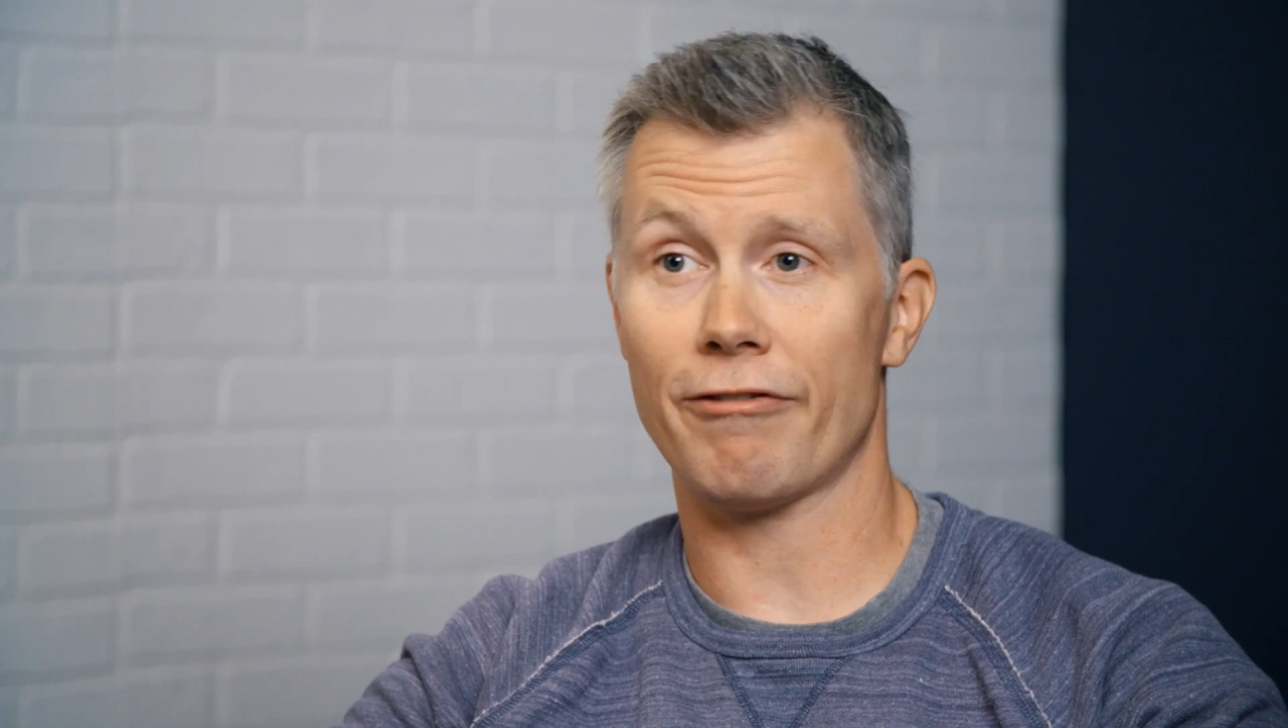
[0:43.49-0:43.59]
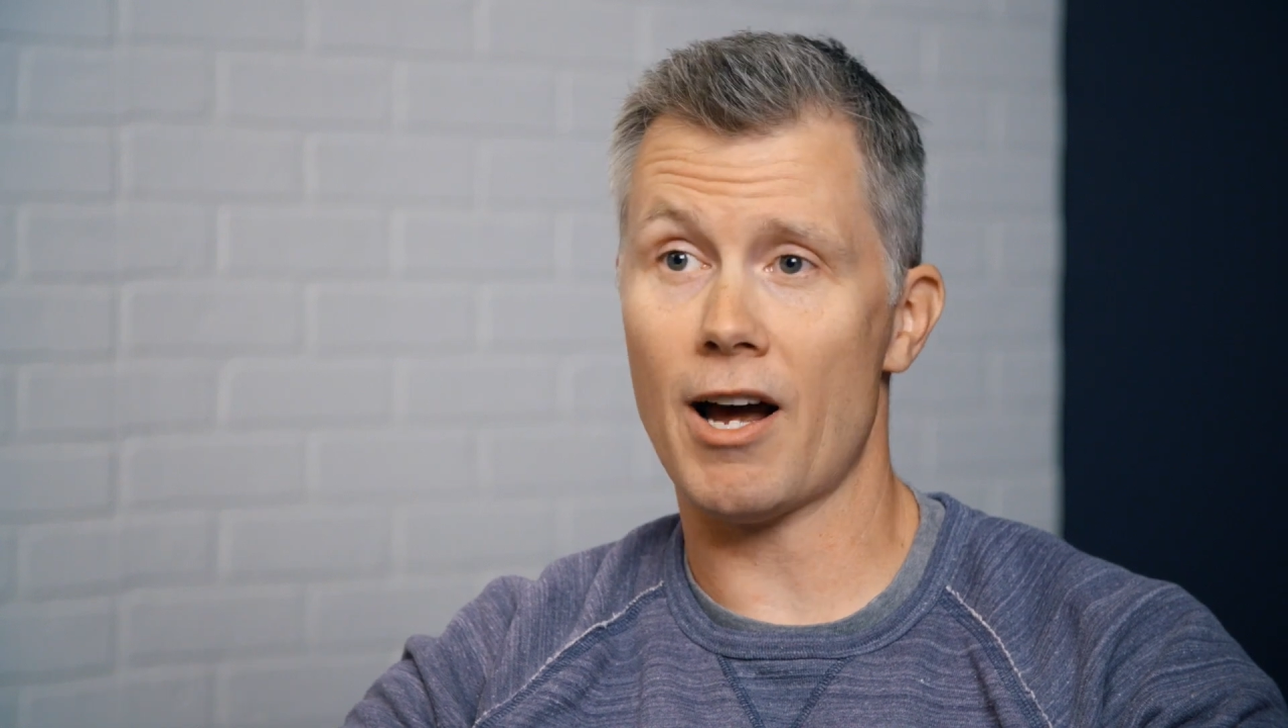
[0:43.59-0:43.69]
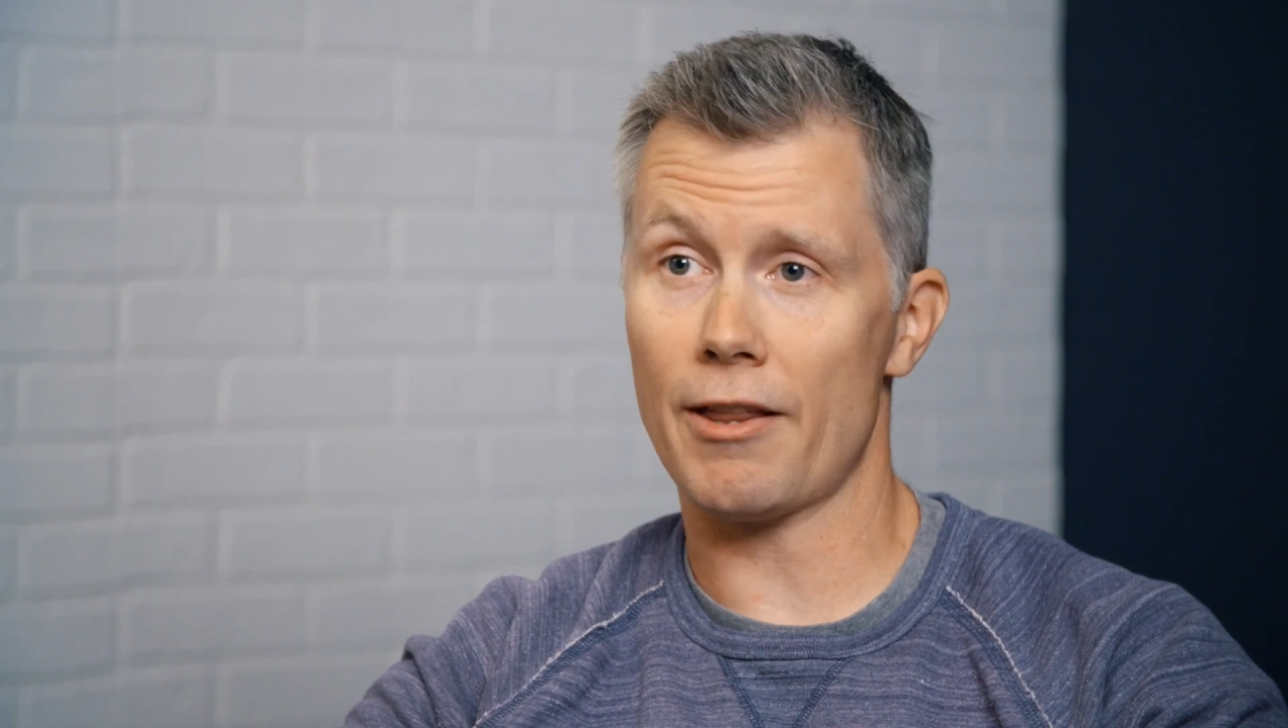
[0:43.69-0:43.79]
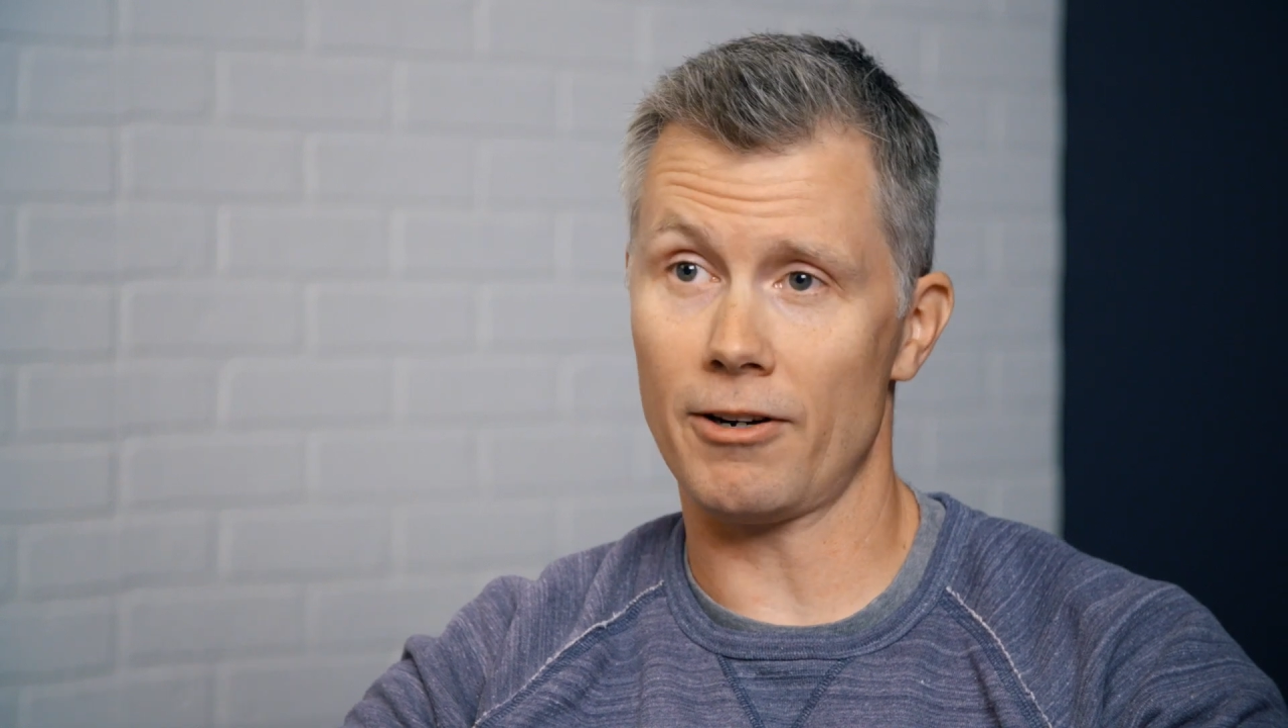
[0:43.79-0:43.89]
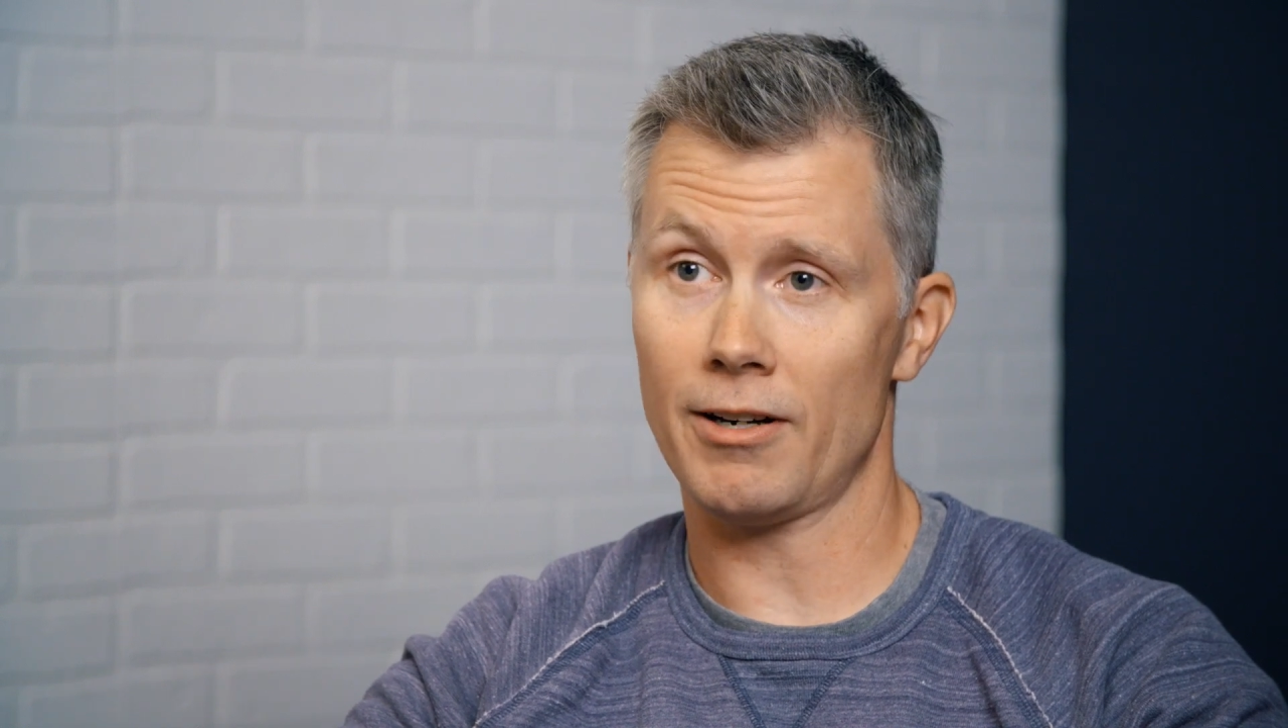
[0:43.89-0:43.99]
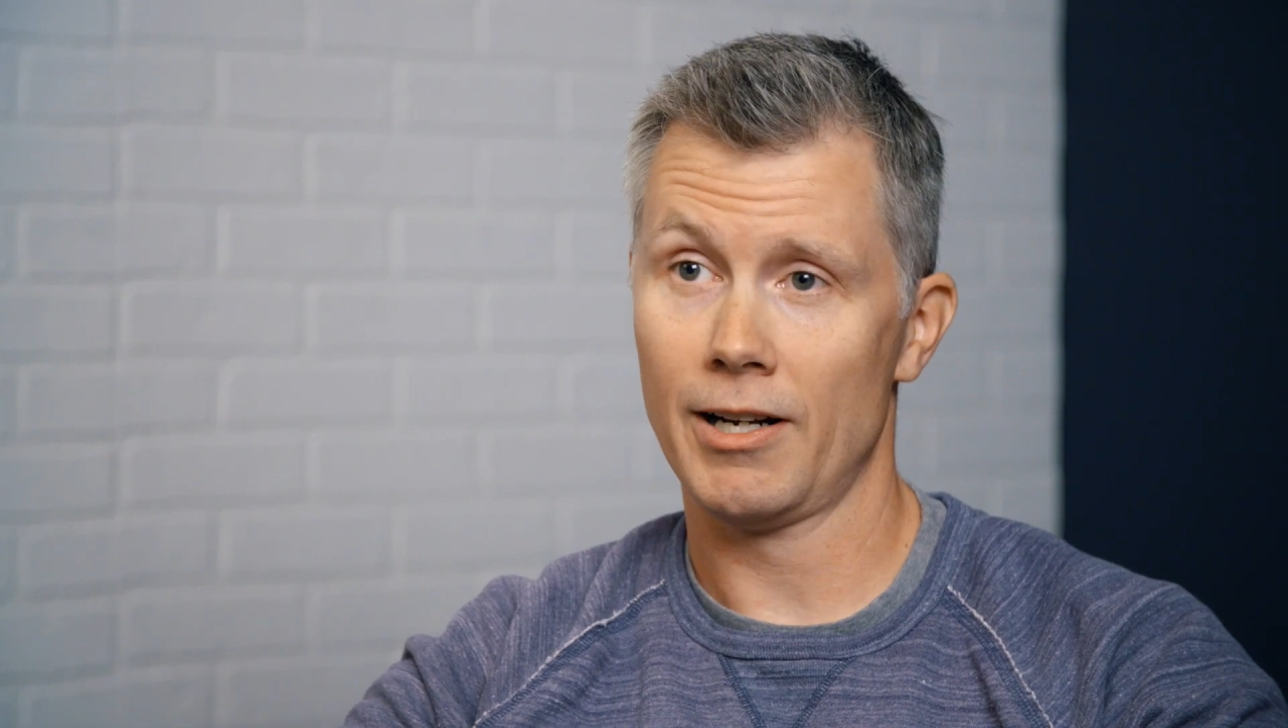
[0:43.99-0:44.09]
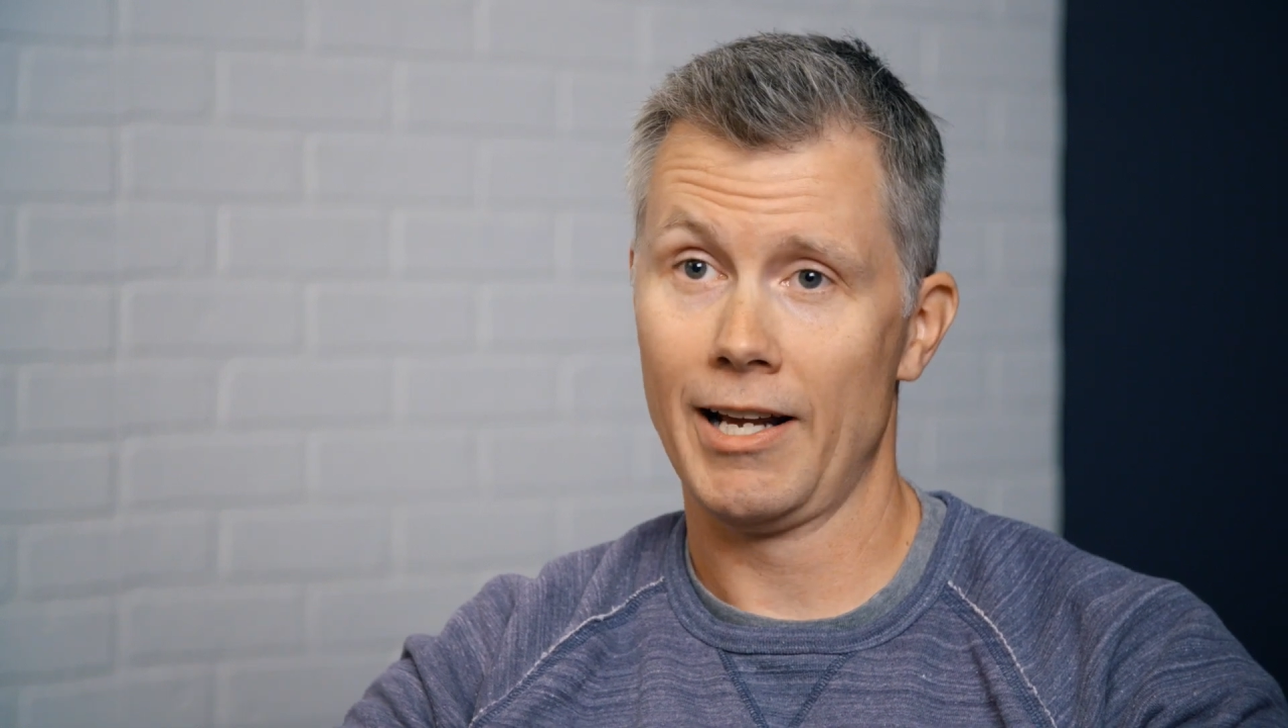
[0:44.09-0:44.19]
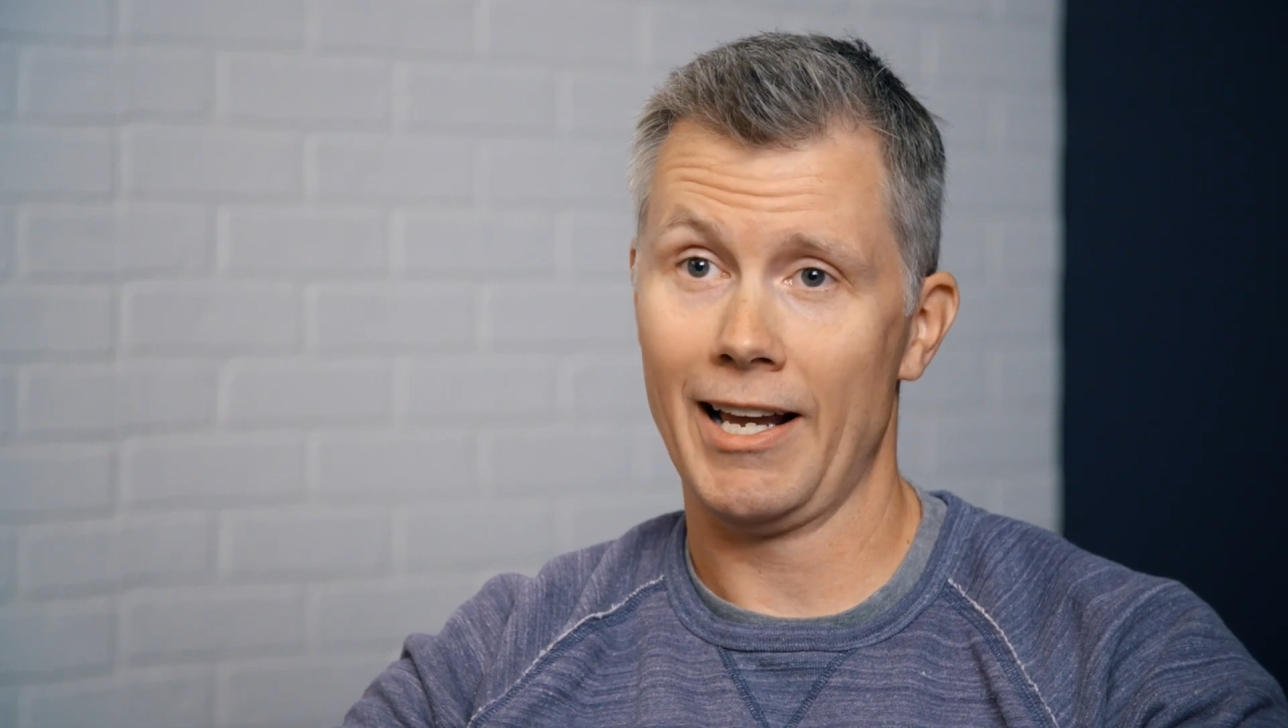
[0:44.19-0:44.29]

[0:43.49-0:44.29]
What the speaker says: father.